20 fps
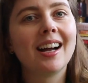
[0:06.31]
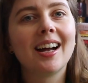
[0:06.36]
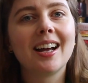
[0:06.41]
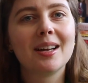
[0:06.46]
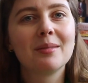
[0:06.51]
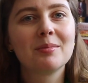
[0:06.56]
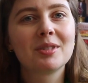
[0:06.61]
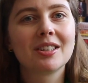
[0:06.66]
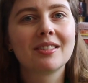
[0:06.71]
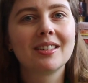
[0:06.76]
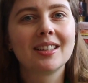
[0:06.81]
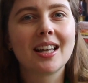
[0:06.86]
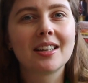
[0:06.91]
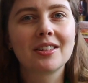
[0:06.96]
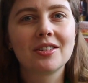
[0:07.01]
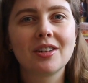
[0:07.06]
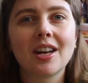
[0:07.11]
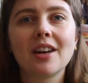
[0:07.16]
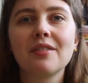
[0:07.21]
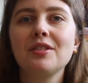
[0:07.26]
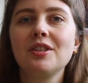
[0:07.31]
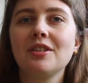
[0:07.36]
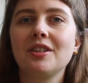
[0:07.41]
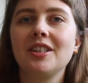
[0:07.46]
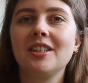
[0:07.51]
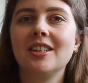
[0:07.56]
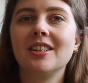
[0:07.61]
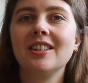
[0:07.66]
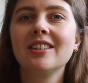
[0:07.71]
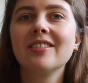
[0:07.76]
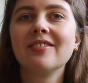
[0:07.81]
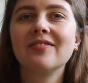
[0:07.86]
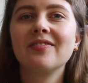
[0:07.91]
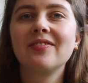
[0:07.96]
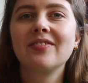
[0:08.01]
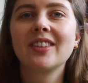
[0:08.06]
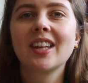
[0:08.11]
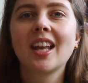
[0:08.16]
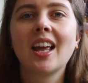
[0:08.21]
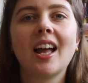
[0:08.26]
I'm so glad to have you here.
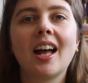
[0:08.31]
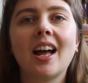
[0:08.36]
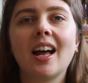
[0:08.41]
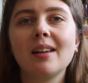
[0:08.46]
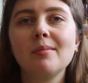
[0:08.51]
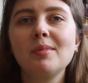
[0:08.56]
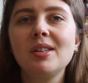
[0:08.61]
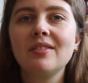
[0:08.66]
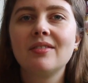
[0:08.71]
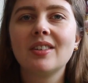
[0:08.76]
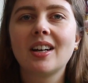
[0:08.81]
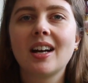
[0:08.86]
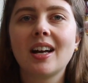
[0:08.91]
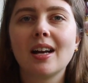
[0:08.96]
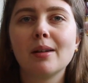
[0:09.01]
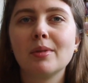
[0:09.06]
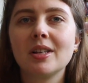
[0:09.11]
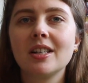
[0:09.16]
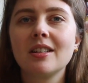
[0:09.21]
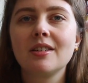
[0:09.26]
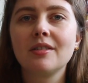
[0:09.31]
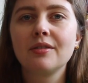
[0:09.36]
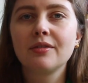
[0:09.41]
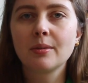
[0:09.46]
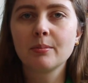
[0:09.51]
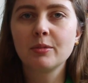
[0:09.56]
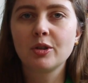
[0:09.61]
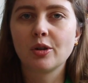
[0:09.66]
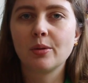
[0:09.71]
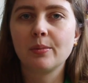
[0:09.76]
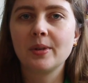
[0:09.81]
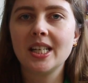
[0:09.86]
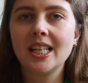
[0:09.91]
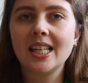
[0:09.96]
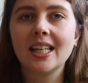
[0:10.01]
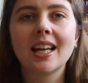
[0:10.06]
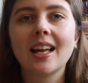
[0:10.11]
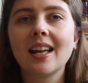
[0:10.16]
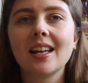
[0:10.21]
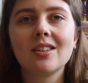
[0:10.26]
I'm Eva, I'm a knitter from
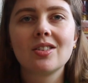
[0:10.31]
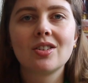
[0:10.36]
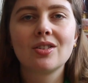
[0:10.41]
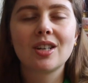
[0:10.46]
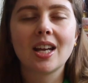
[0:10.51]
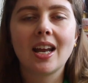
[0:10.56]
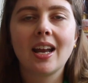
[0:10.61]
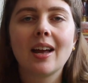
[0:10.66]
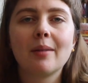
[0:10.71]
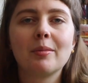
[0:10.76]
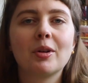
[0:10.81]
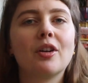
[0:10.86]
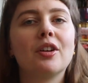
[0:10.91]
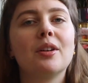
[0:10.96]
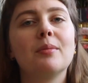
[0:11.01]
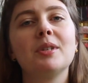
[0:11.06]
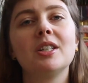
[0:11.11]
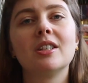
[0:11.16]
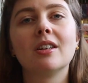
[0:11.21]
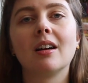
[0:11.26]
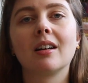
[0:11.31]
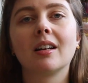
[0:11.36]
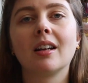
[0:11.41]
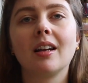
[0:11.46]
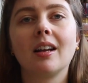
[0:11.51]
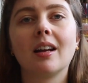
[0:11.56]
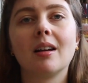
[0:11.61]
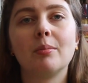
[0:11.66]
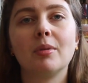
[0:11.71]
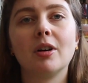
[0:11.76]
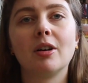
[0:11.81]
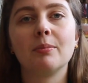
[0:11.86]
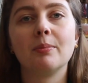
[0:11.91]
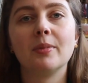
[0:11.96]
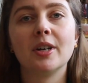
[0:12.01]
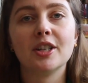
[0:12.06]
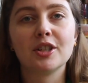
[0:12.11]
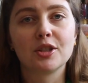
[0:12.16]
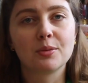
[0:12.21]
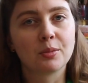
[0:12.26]
Germany, and today I'm gonna be talking about
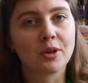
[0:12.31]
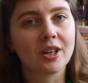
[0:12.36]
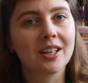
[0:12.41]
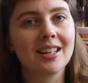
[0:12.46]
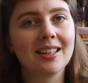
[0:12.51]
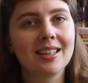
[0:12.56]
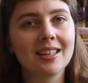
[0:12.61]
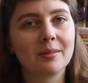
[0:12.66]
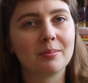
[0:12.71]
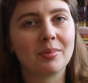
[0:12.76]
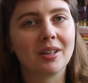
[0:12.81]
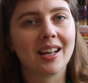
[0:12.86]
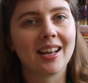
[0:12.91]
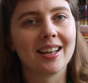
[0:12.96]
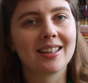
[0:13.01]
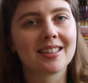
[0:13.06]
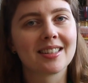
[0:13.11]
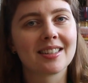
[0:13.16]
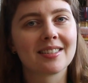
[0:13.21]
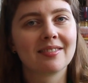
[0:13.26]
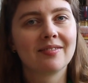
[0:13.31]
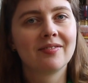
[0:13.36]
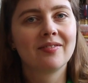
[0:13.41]
my spring knitting plans.